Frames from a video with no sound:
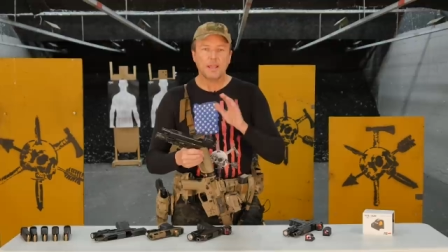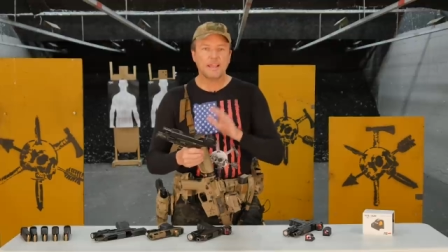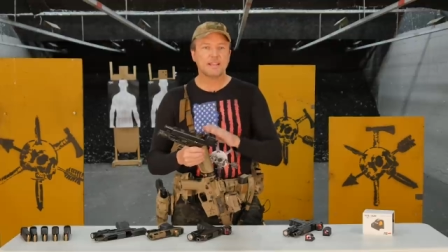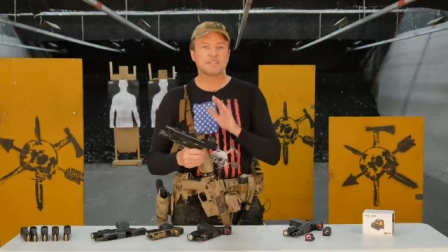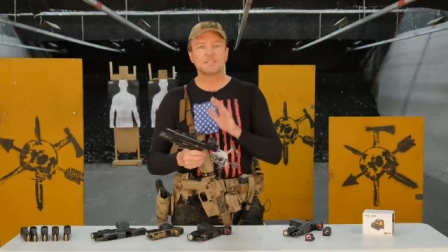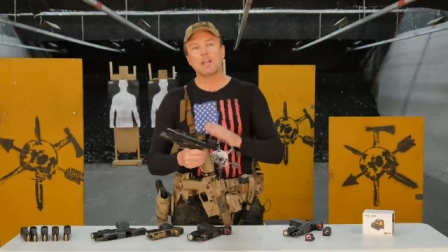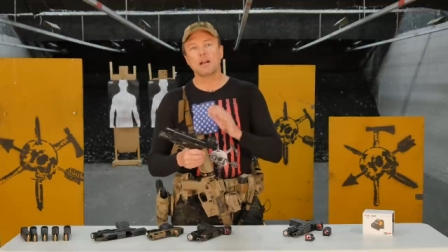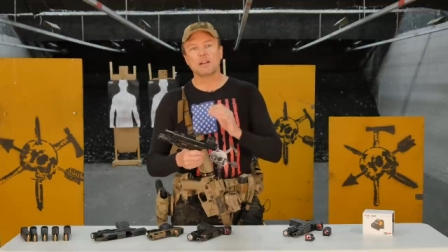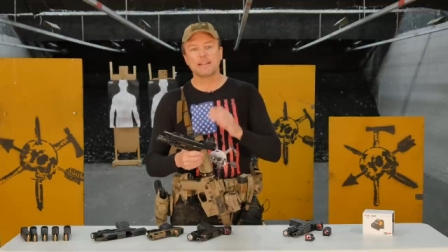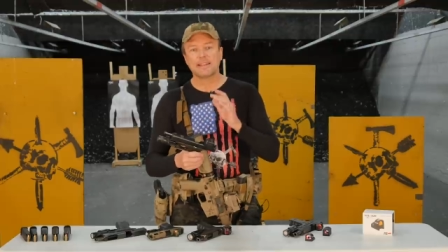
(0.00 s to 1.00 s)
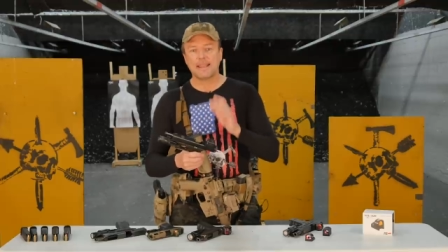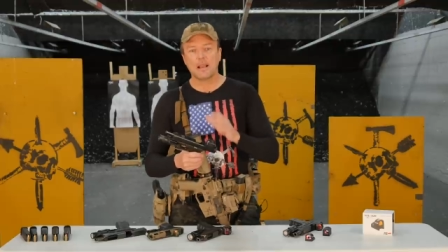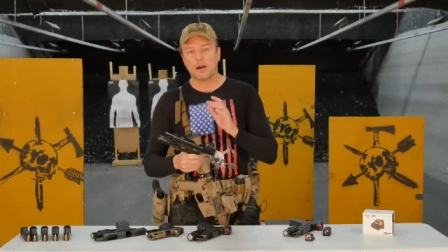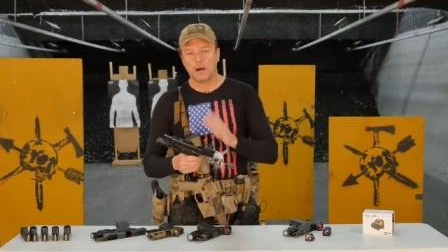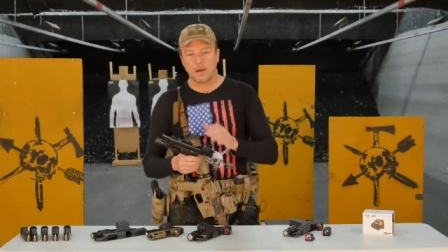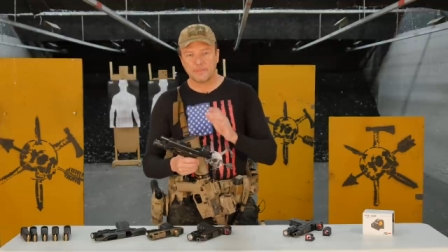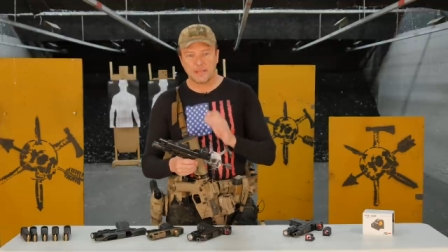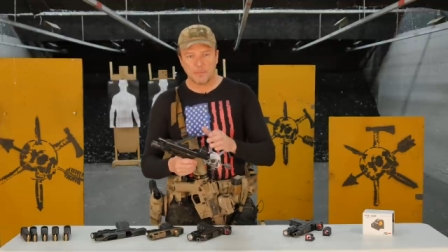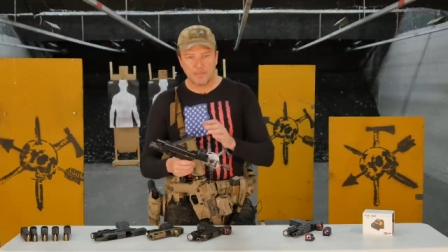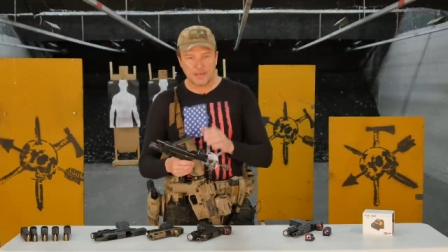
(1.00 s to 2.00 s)
It's not going to get on the
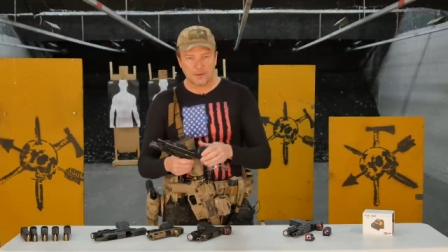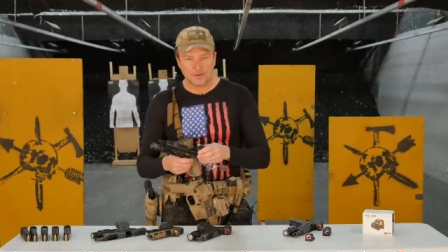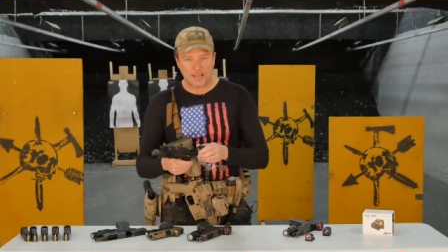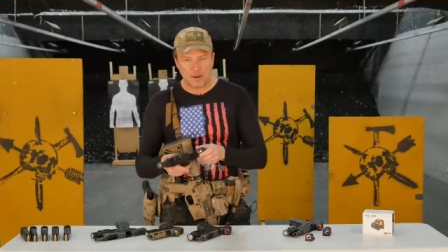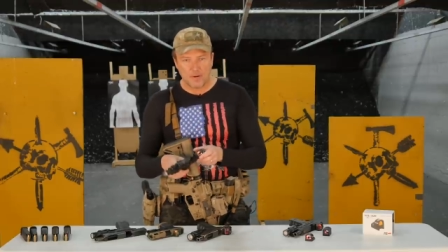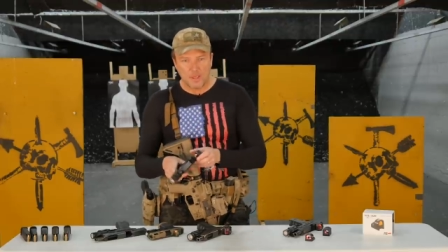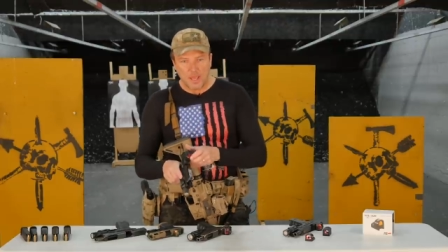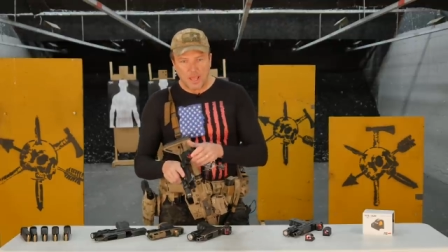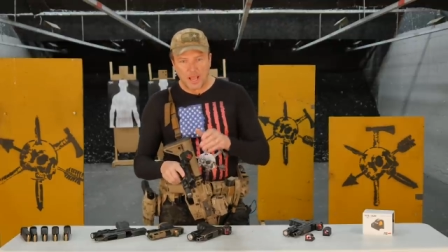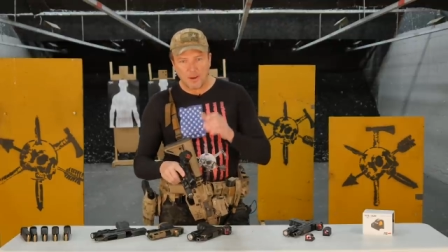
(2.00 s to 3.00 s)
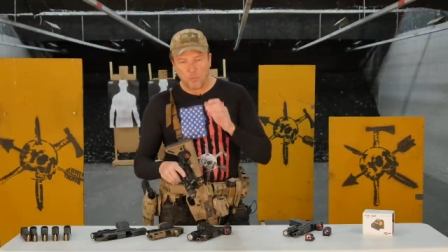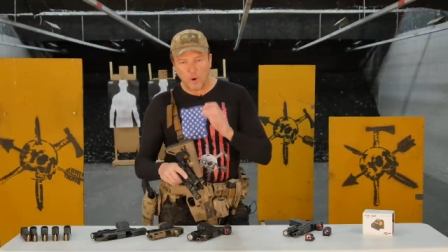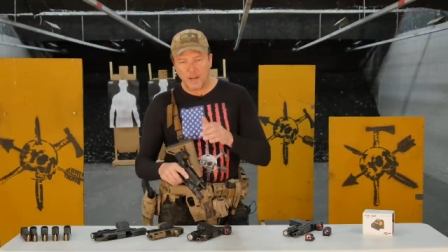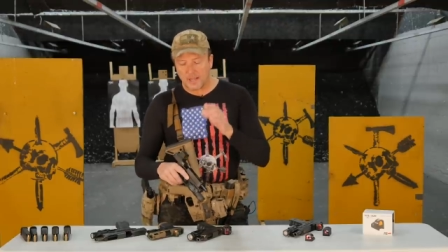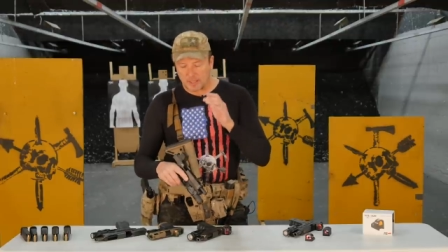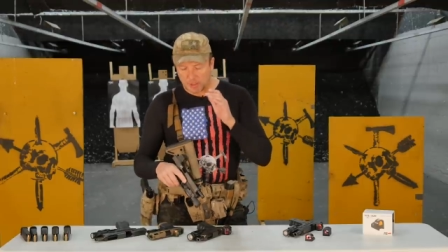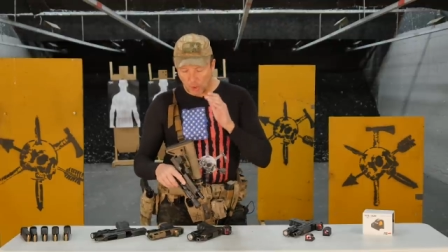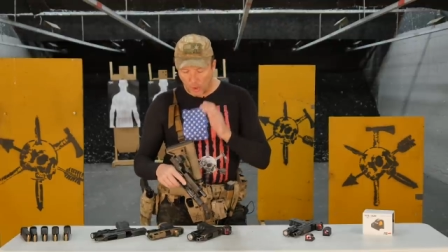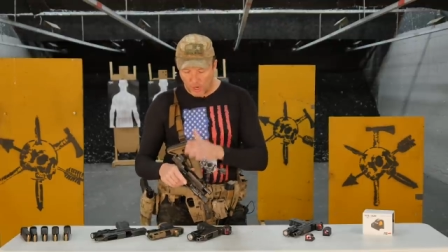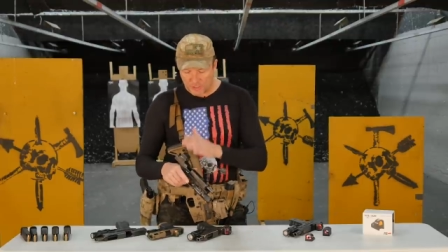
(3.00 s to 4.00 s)
emitter. Now, I want to
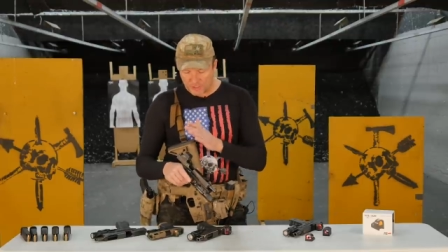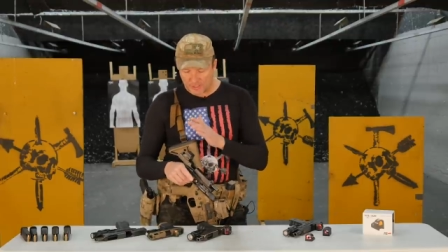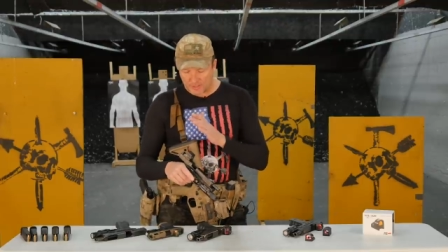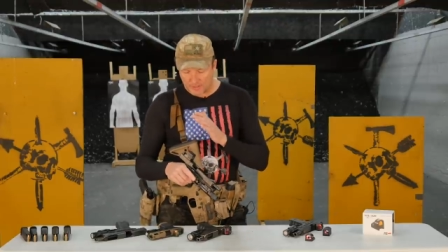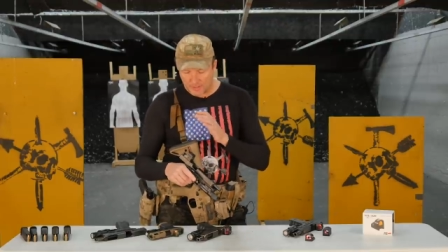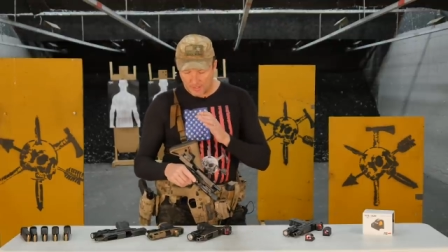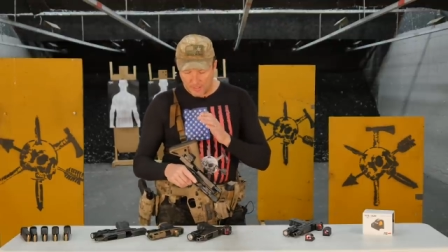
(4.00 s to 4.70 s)
caution